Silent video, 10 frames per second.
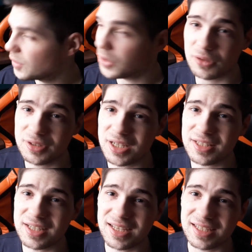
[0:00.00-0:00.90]
On the
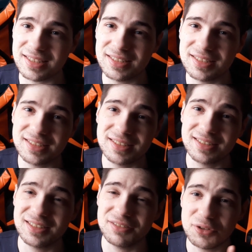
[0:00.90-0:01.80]
other hand,
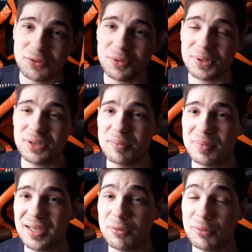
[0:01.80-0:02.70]
if you reward a
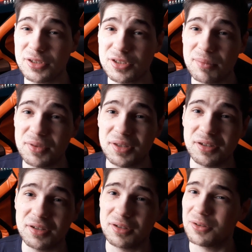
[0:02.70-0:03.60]
player with
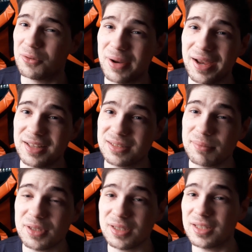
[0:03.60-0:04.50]
something rare,
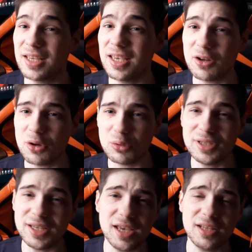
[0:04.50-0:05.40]
something they can
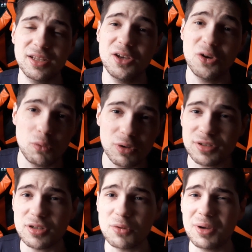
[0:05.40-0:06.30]
only get
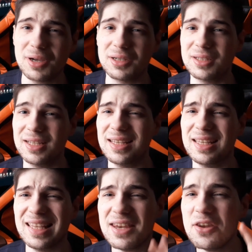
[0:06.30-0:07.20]
once in a while,
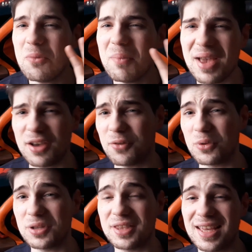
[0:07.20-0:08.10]
no matter
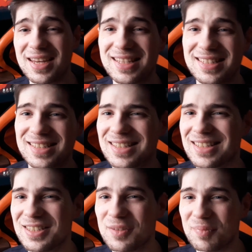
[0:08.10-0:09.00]
what that is,
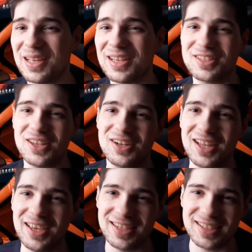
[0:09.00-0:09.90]
the player's gonna
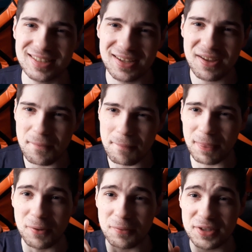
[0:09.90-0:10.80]
like it.
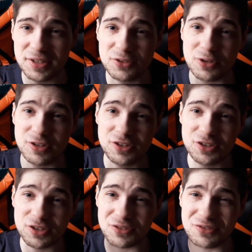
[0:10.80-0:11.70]
Now this
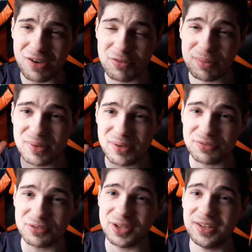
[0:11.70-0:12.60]
transitions very
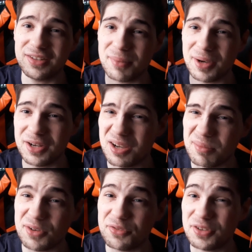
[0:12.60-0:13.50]
beautifully into my
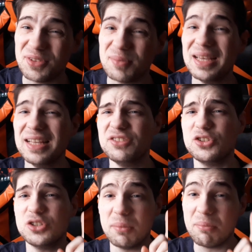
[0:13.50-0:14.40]
number 50. This
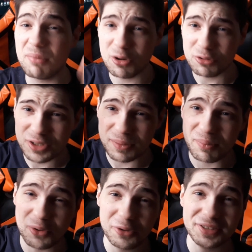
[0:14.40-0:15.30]
is the most
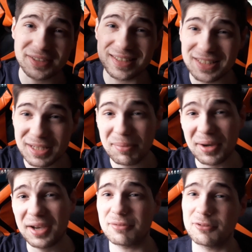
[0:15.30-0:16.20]
important tip
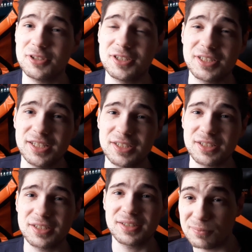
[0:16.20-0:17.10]
I have on this
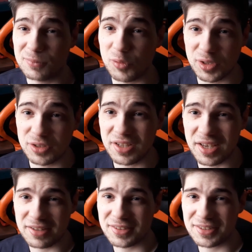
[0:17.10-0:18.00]
list. You ready to
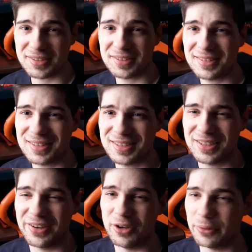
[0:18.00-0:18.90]
hear it?
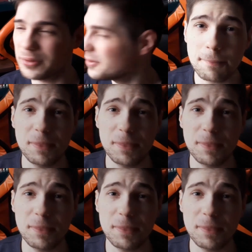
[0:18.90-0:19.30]
Here goes.